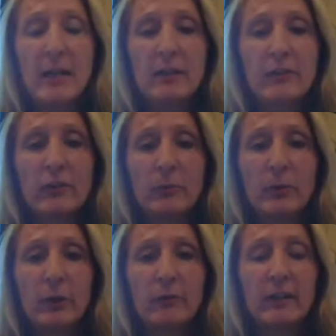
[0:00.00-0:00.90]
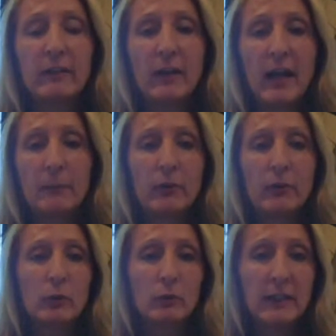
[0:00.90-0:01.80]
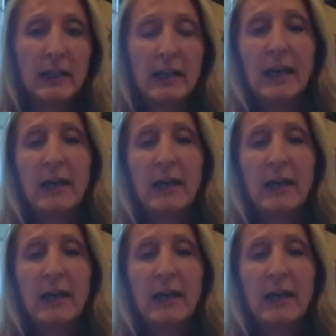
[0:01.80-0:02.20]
pace is perfect, absolutely.